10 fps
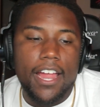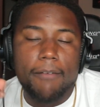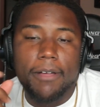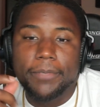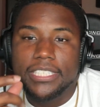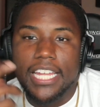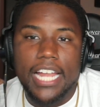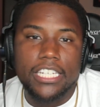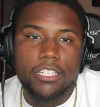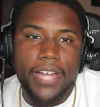Everybody been saying
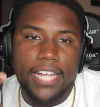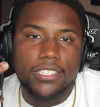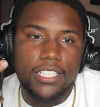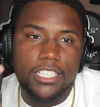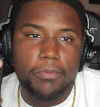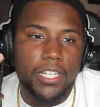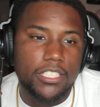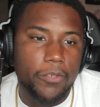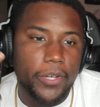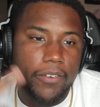I need to react to this
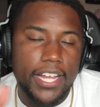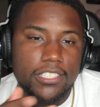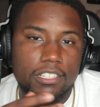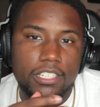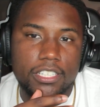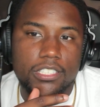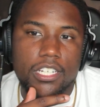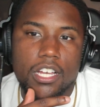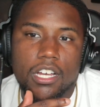because he went crazy on this.